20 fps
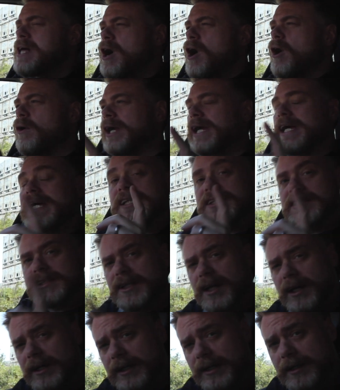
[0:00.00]
Okay, it's
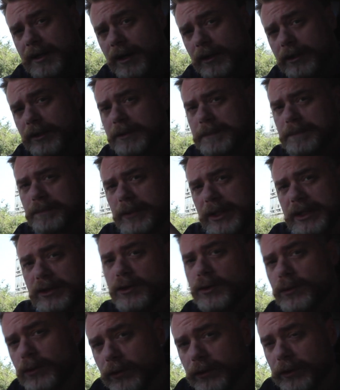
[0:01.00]
slightly longer by
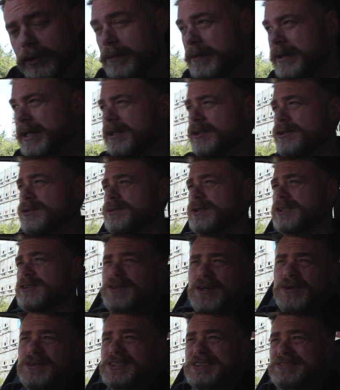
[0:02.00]
200 mils, which,
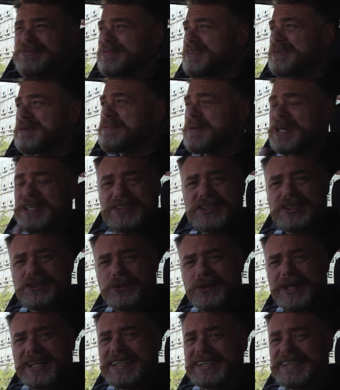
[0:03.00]
folks, amounts to
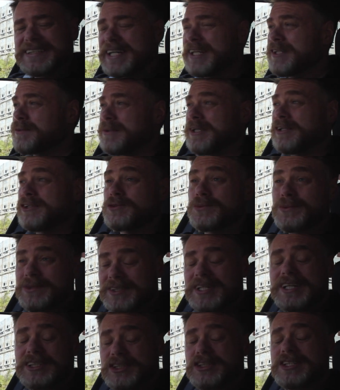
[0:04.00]
20 centimetres,
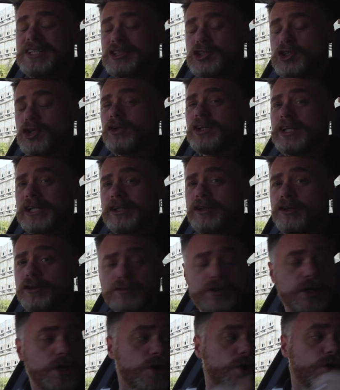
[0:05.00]
was actually chunky
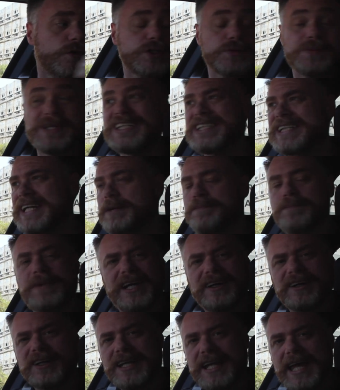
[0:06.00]
enough, which means you get
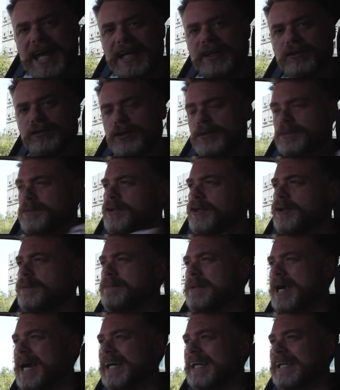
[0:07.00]
better leg room to the
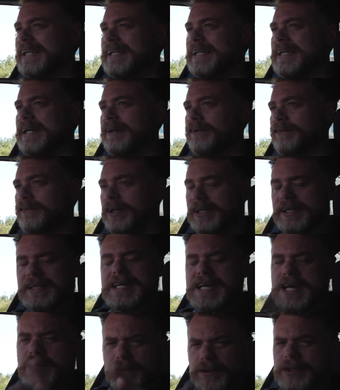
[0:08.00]
back in there, right?
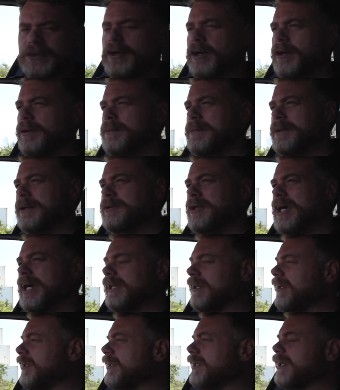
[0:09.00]
We'll talk about
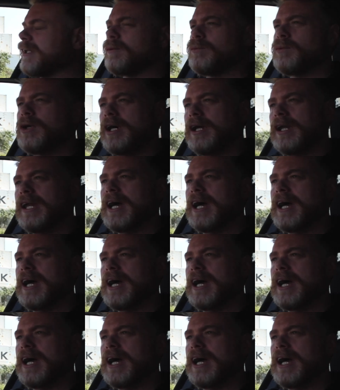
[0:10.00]
that in a little while.